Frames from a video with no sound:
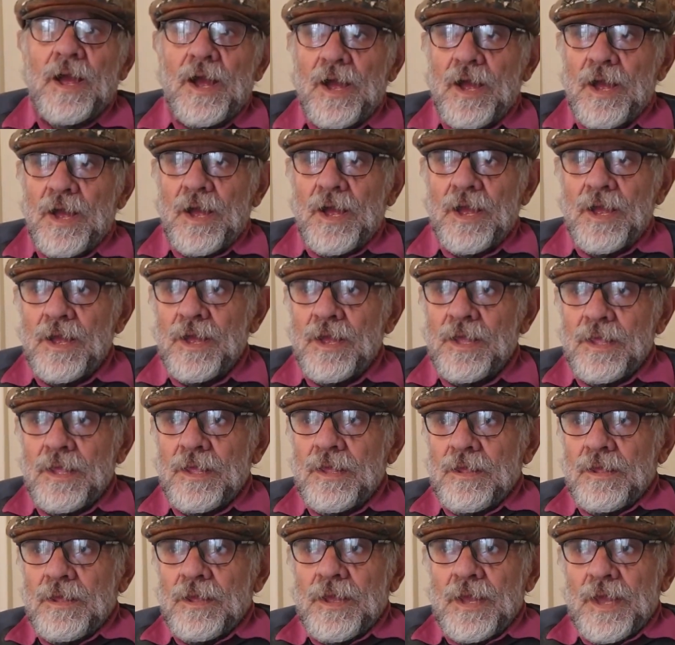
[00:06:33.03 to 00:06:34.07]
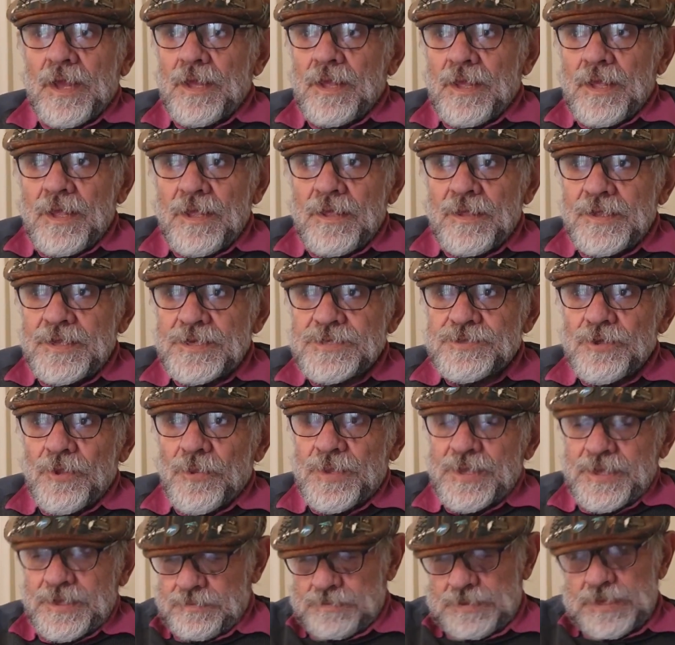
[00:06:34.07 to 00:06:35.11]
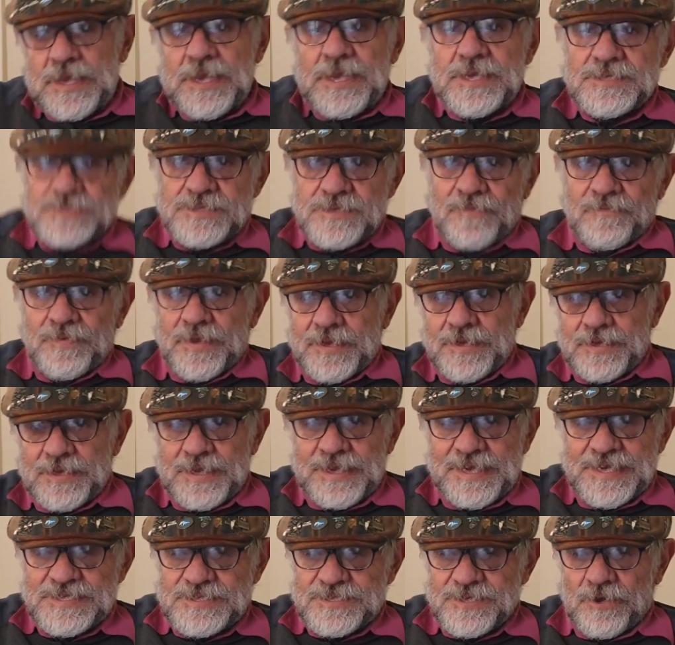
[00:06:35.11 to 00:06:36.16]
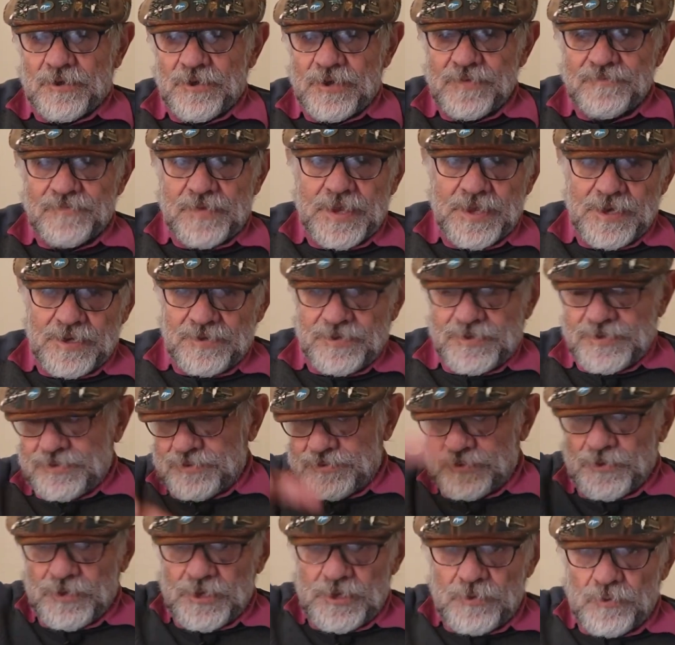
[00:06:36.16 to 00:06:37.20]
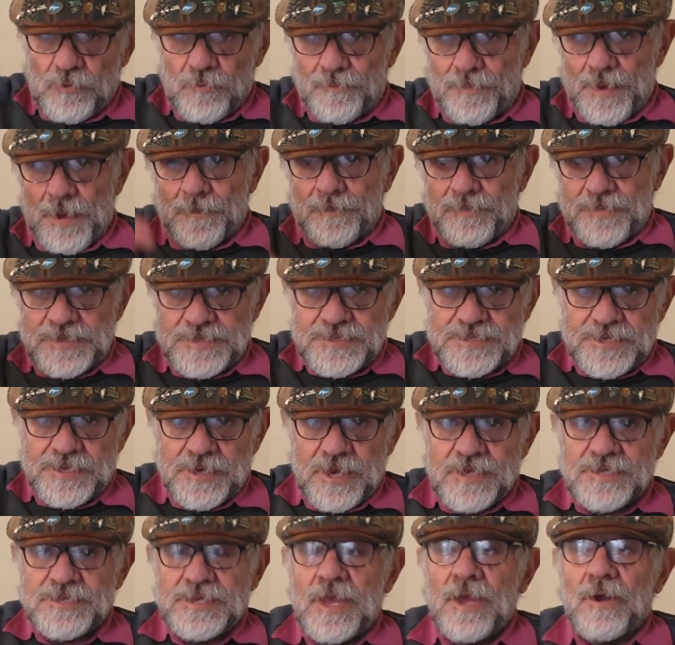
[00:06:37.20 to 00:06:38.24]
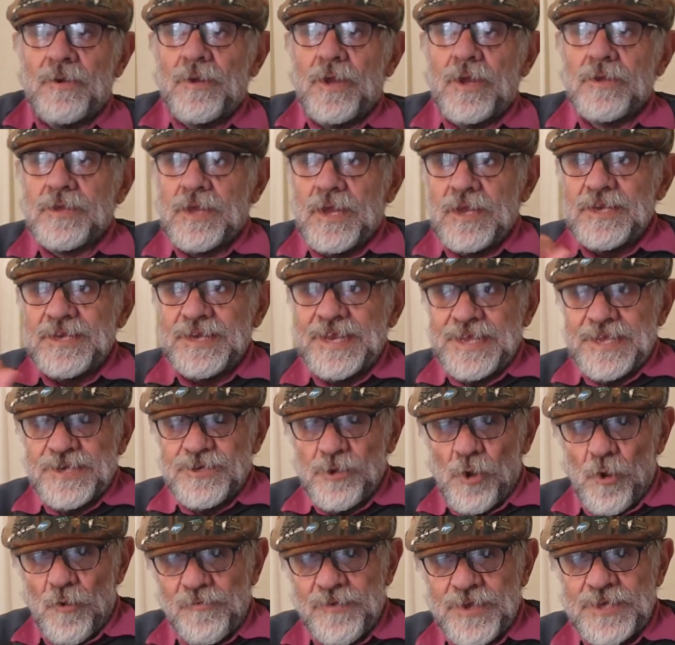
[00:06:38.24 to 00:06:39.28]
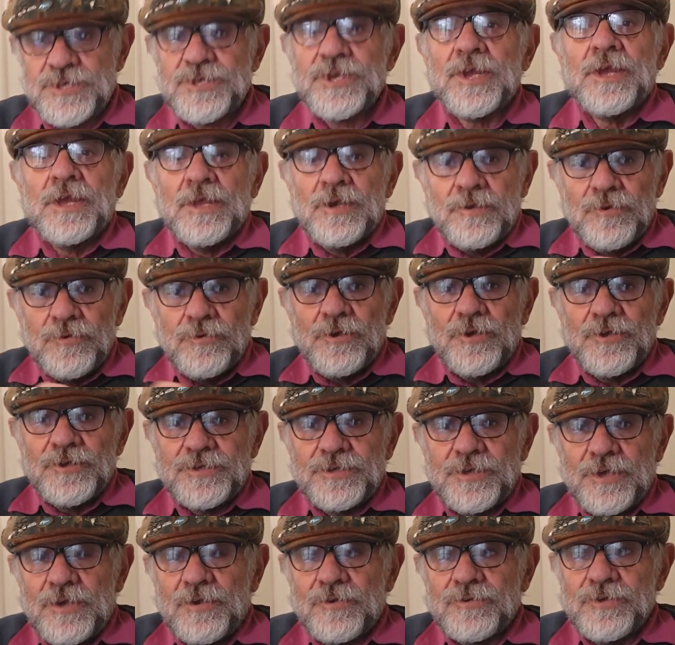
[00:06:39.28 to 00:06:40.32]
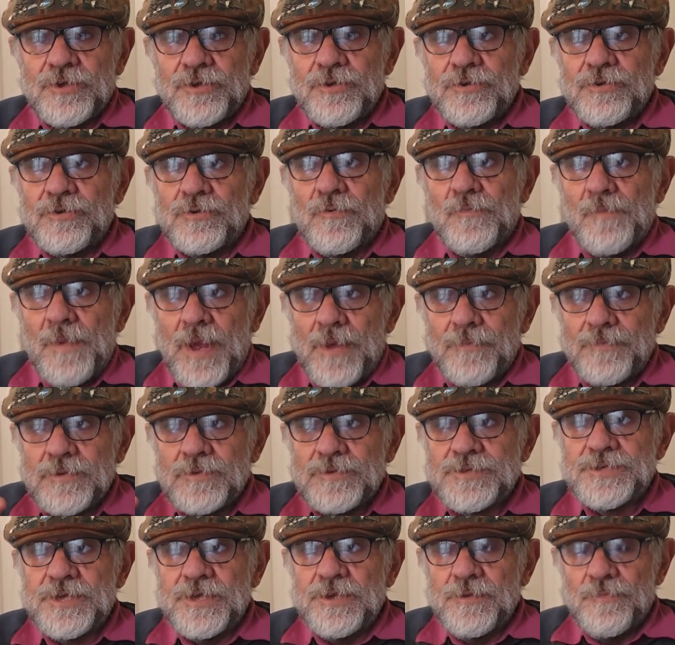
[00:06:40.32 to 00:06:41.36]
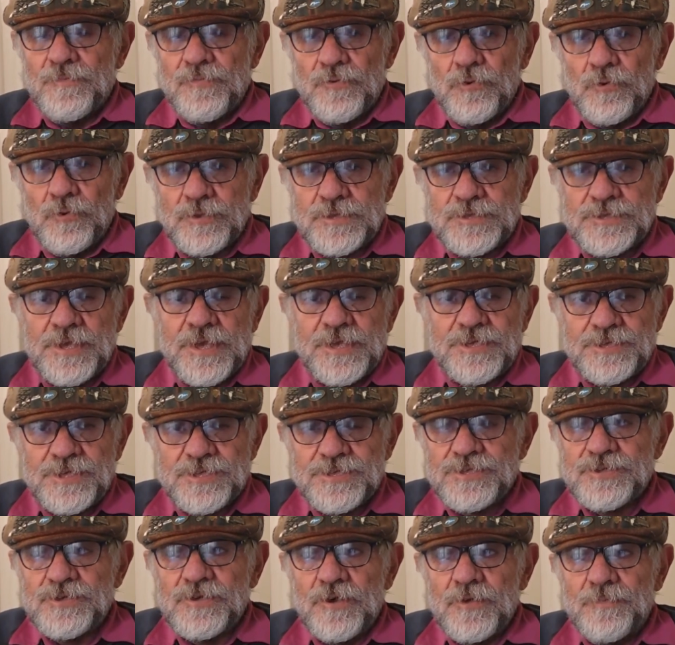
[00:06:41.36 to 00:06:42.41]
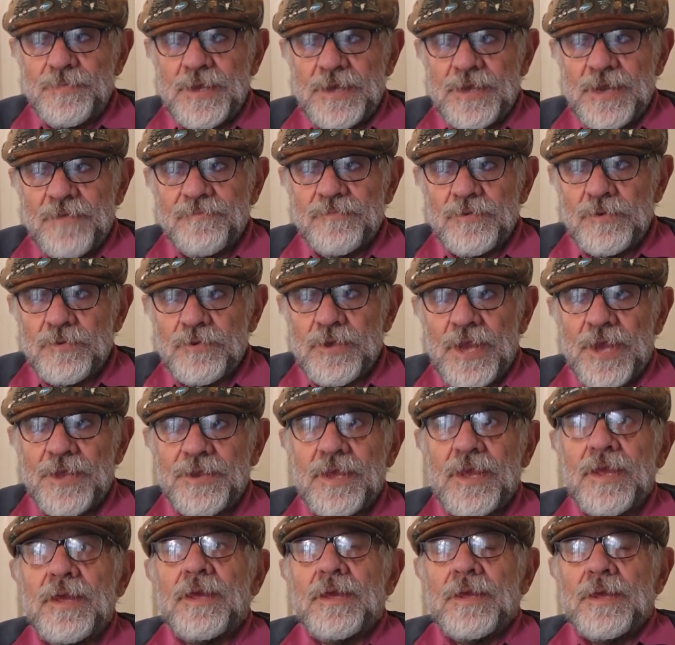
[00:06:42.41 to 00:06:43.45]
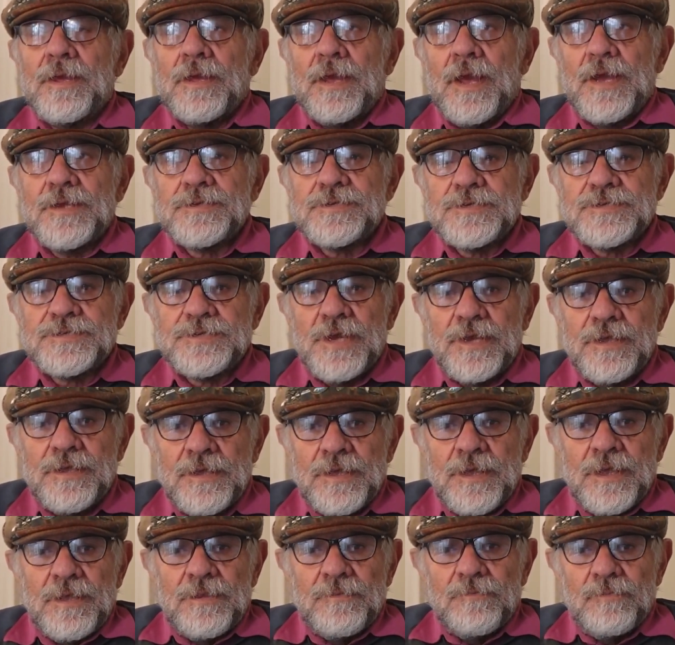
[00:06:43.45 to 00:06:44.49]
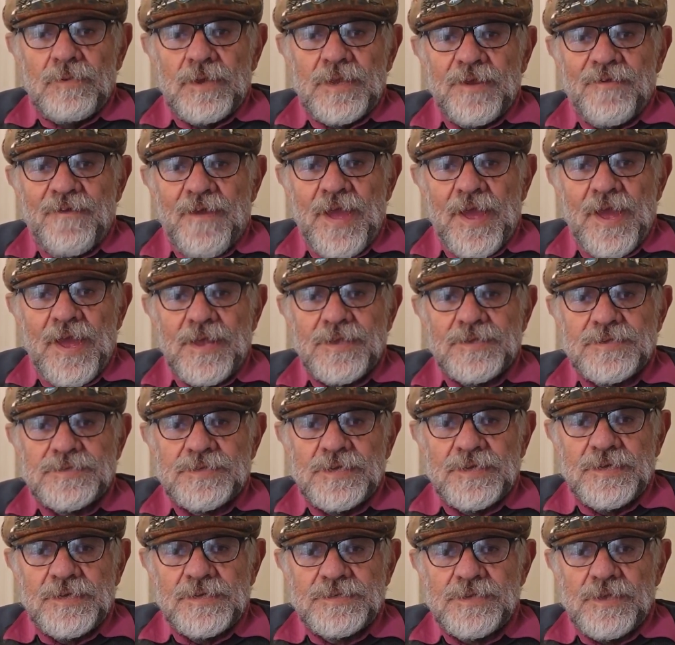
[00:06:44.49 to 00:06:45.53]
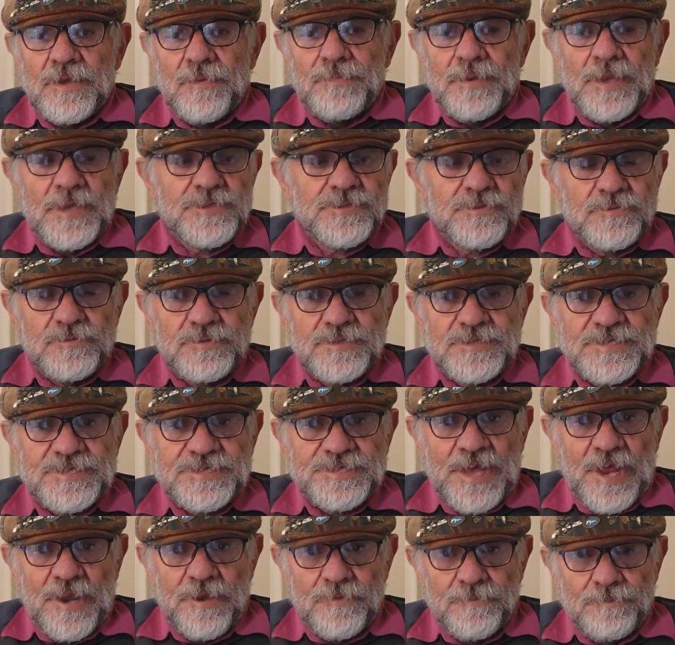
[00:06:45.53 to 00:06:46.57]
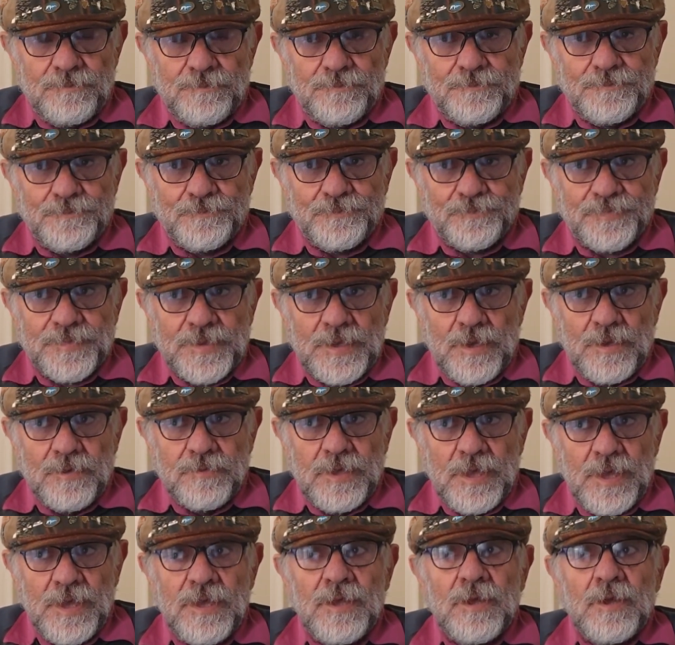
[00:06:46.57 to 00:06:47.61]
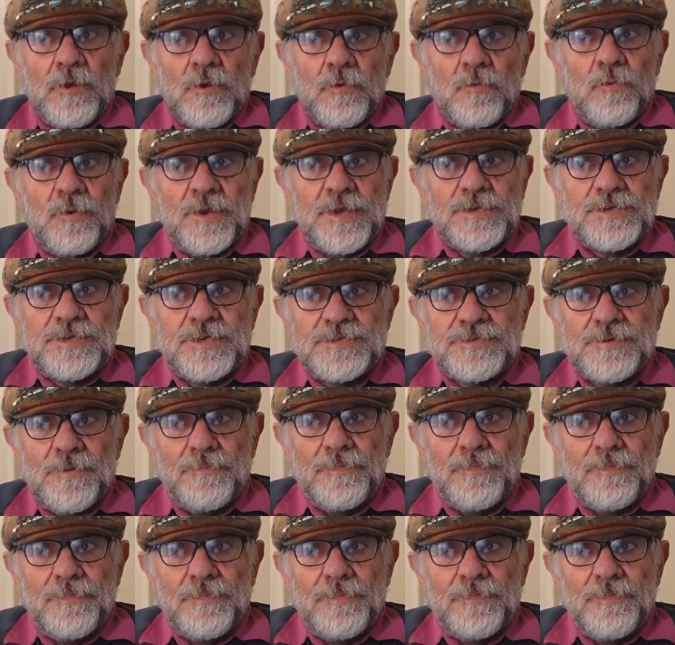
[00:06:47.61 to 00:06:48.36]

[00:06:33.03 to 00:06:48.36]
It's on the east side of England, on the little bump that sticks out, okay, near Norwich. Look on Google Map, you'll see the Broads there. Just type it and have a look at it. As I say, we're at a place called Stalham, okay, which is